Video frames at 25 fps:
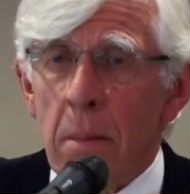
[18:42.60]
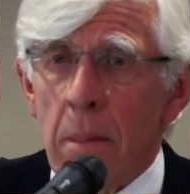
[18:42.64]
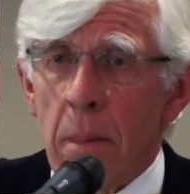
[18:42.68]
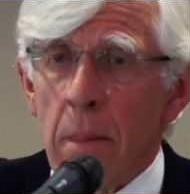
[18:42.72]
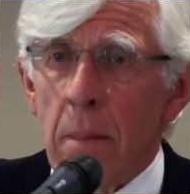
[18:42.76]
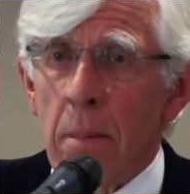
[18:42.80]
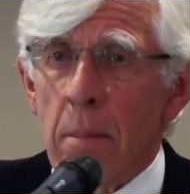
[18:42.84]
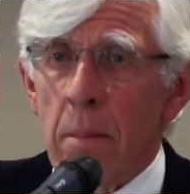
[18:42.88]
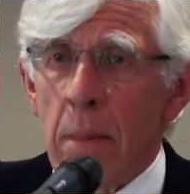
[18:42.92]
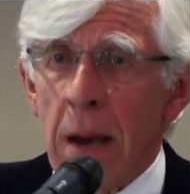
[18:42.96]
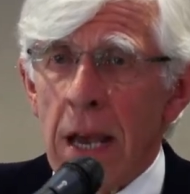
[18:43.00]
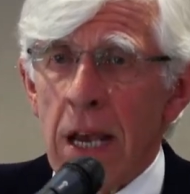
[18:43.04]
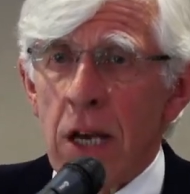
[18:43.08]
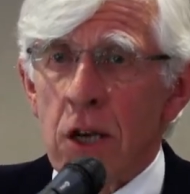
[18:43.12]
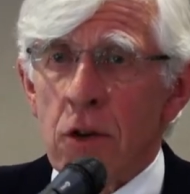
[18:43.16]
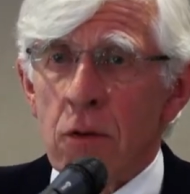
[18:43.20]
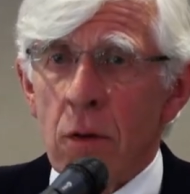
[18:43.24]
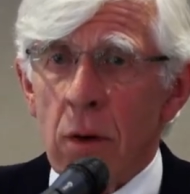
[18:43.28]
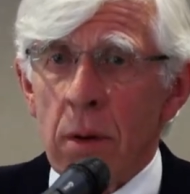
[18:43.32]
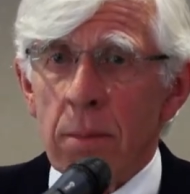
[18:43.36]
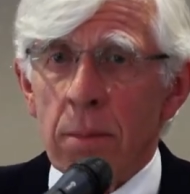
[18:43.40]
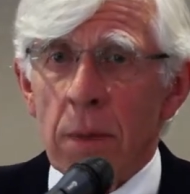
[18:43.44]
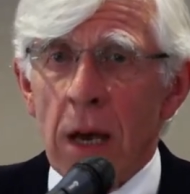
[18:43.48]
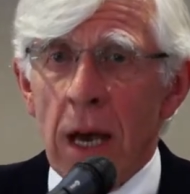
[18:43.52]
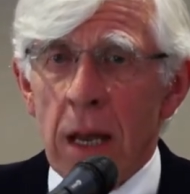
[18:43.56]
major
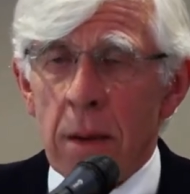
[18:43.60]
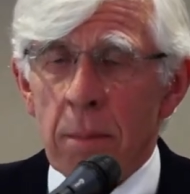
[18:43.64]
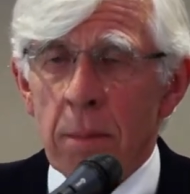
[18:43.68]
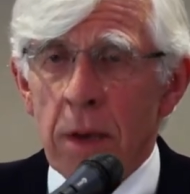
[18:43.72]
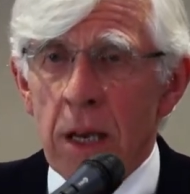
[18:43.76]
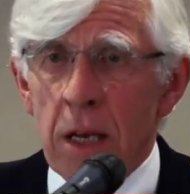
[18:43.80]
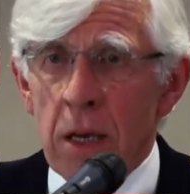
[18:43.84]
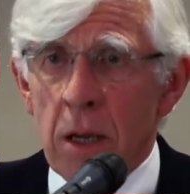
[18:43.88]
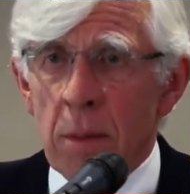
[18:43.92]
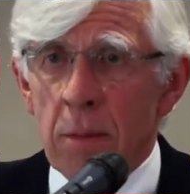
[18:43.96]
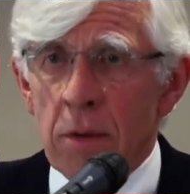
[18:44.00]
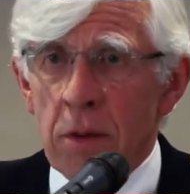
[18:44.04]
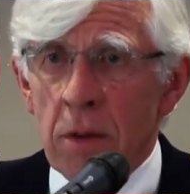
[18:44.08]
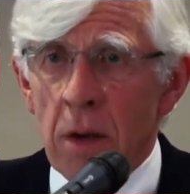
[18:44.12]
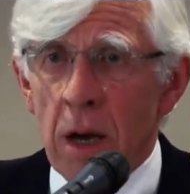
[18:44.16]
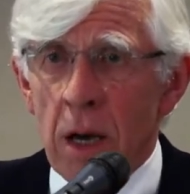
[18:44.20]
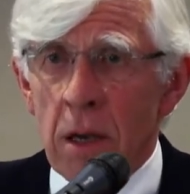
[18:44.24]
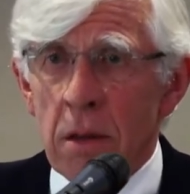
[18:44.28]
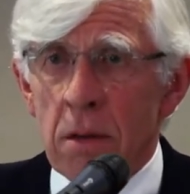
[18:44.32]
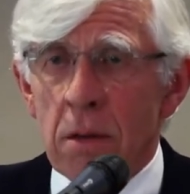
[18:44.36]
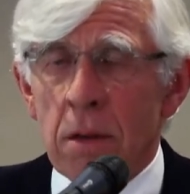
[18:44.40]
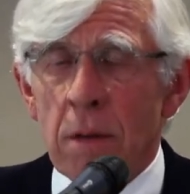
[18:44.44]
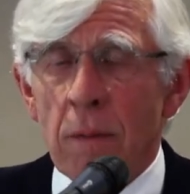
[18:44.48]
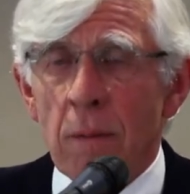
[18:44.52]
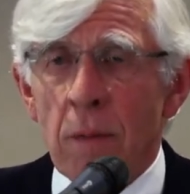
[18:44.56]
and
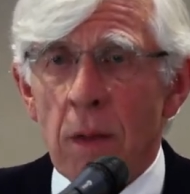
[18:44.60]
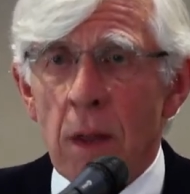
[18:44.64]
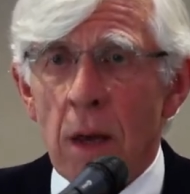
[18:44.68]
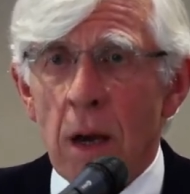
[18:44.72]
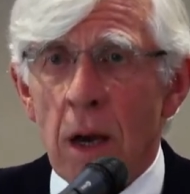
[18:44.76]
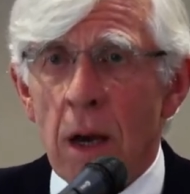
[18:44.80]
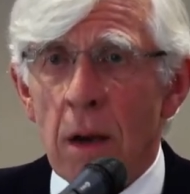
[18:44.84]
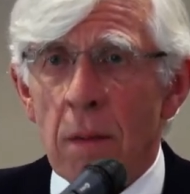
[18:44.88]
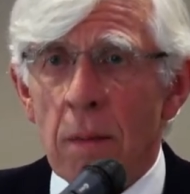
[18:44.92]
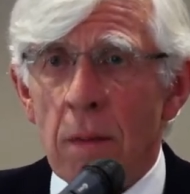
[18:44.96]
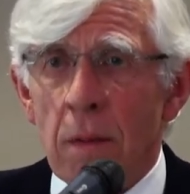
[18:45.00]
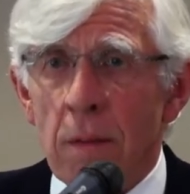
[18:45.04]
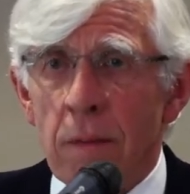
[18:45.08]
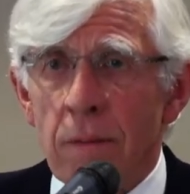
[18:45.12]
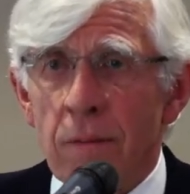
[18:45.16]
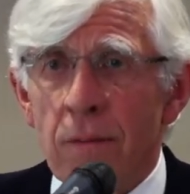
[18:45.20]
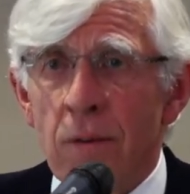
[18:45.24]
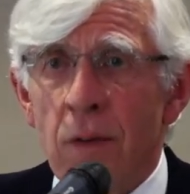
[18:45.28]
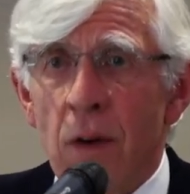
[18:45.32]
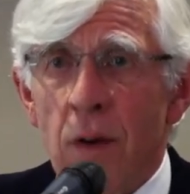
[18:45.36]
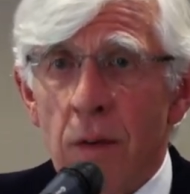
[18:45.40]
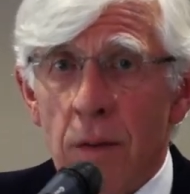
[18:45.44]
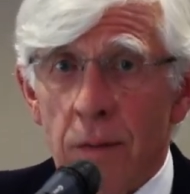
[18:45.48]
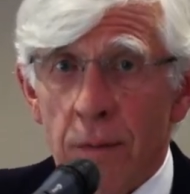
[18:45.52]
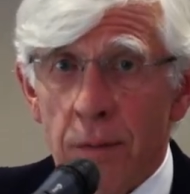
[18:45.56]
medium-sized
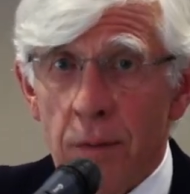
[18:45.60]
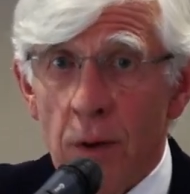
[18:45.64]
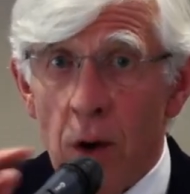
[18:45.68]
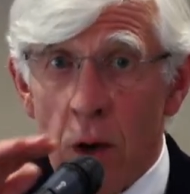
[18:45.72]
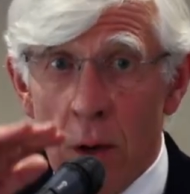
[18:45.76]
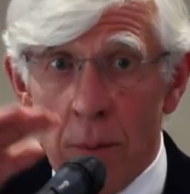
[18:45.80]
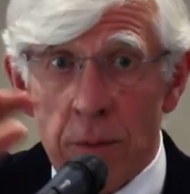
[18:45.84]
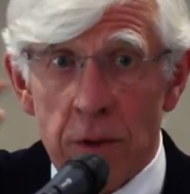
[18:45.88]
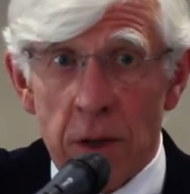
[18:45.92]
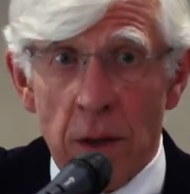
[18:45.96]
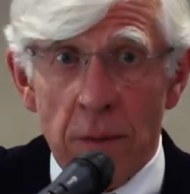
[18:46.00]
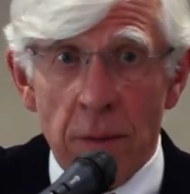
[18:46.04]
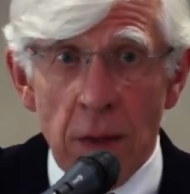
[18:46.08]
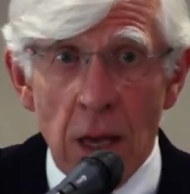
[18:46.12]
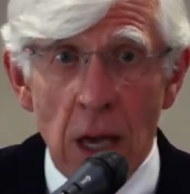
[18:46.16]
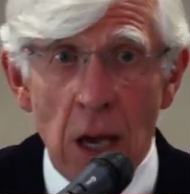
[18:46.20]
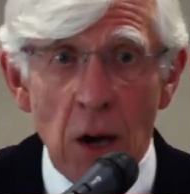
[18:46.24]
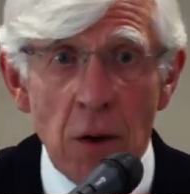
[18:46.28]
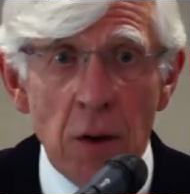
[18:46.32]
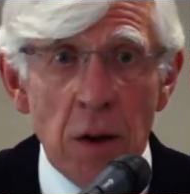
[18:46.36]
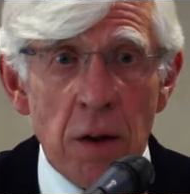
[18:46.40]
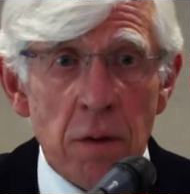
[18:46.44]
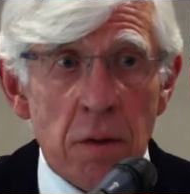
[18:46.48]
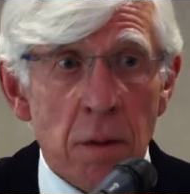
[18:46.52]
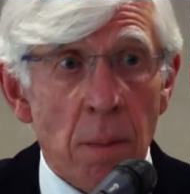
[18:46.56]
firms in the
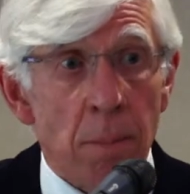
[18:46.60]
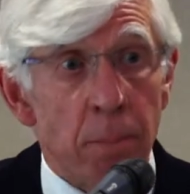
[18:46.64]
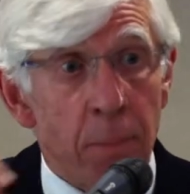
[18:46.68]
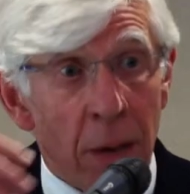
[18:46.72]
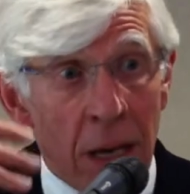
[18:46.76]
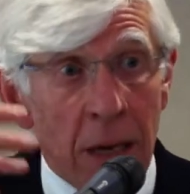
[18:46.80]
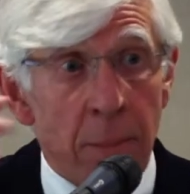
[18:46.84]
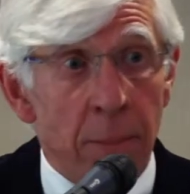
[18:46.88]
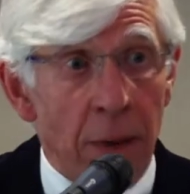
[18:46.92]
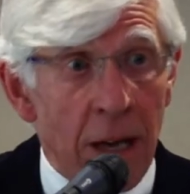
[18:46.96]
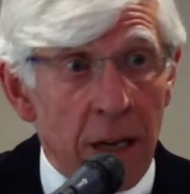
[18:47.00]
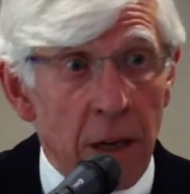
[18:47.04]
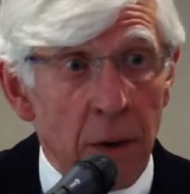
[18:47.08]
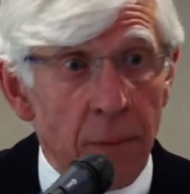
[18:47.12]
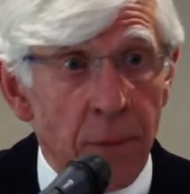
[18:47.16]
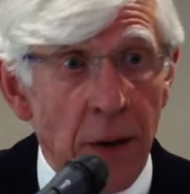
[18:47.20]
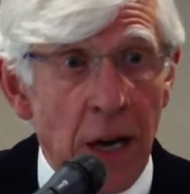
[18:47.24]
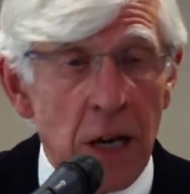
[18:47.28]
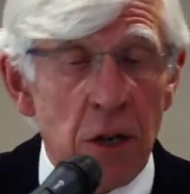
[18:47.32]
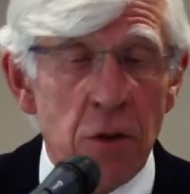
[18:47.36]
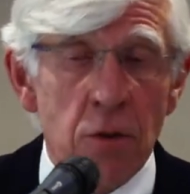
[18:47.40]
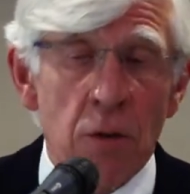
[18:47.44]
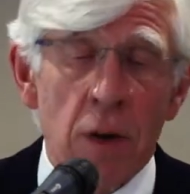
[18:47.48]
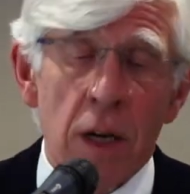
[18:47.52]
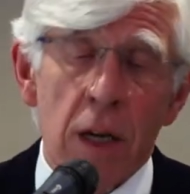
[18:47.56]
area. It's a big
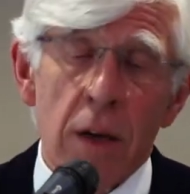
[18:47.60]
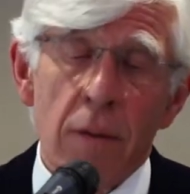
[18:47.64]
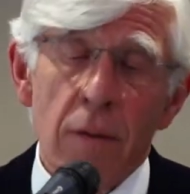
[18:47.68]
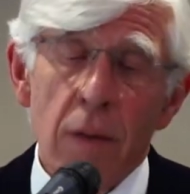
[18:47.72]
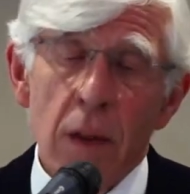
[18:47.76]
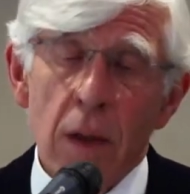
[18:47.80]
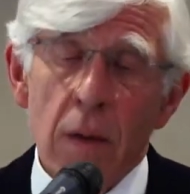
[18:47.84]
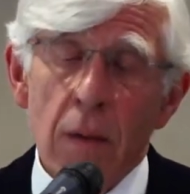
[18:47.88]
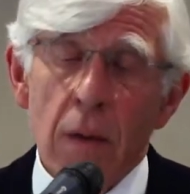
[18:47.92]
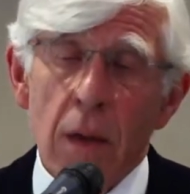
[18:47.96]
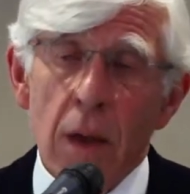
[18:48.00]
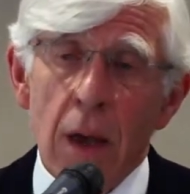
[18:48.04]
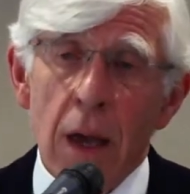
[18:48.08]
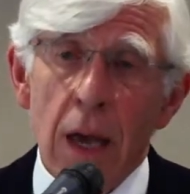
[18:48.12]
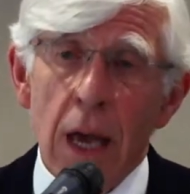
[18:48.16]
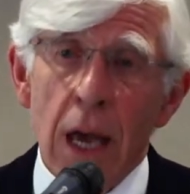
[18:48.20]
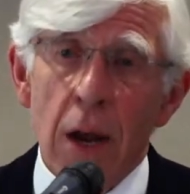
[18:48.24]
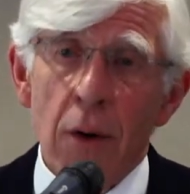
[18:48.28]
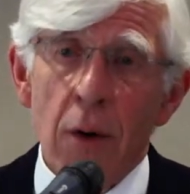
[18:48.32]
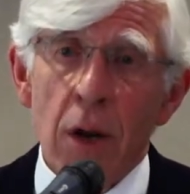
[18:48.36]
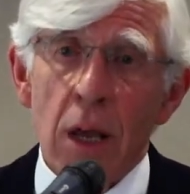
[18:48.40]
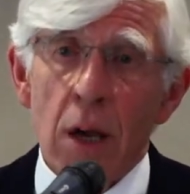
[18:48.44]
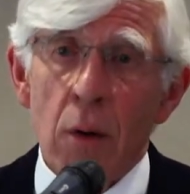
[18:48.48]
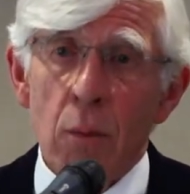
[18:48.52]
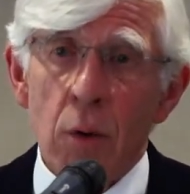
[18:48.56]
manufacturing
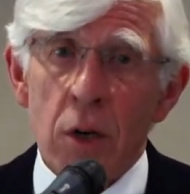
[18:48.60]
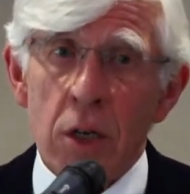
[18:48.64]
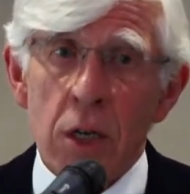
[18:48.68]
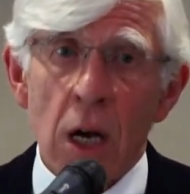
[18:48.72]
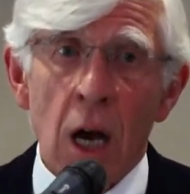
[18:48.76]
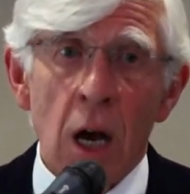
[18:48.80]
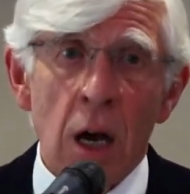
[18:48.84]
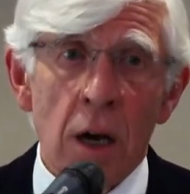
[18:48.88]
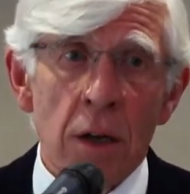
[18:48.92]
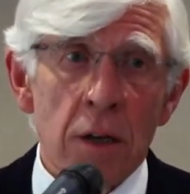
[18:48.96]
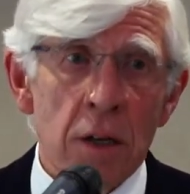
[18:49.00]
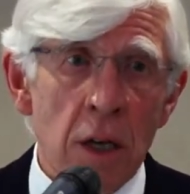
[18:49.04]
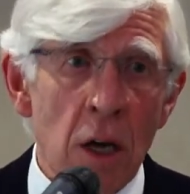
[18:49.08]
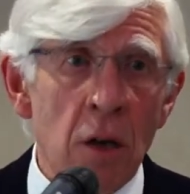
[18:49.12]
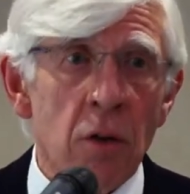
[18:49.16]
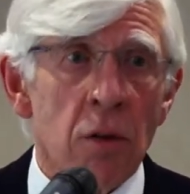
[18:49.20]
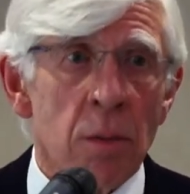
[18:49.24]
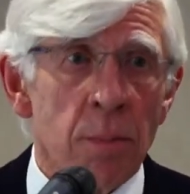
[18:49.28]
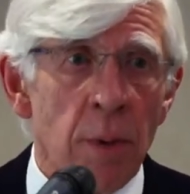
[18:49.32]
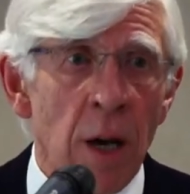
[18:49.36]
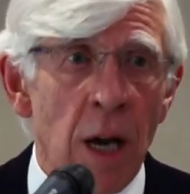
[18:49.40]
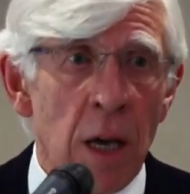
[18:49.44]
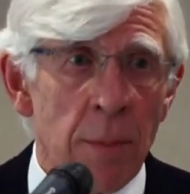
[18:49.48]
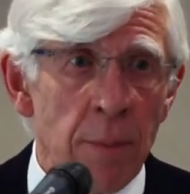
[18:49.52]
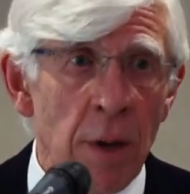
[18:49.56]
area which aren't owned
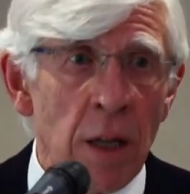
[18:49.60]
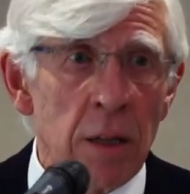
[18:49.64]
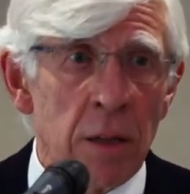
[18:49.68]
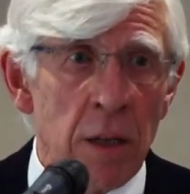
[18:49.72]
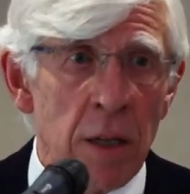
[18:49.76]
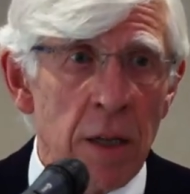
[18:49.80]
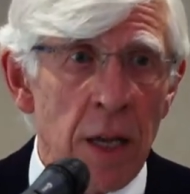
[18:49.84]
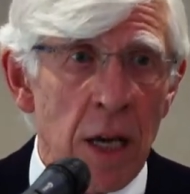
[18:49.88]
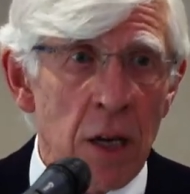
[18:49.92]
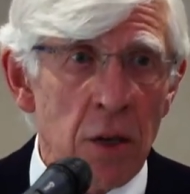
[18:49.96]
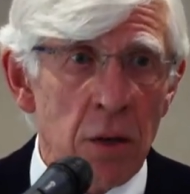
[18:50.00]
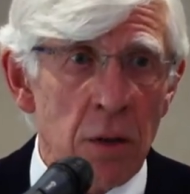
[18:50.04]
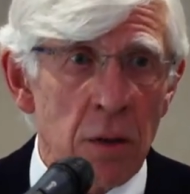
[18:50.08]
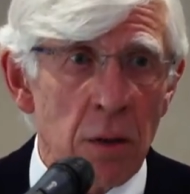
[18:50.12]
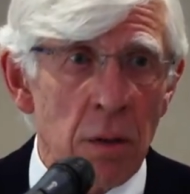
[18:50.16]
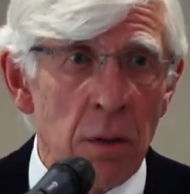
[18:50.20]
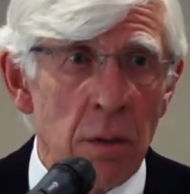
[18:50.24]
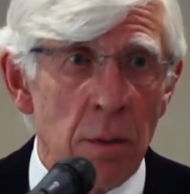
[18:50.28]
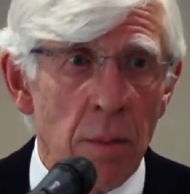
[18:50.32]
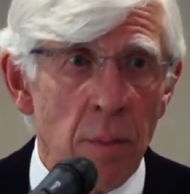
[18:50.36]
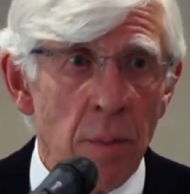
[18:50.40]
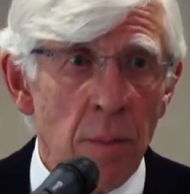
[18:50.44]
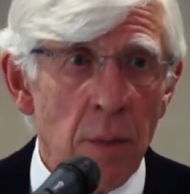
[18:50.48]
by a multinational,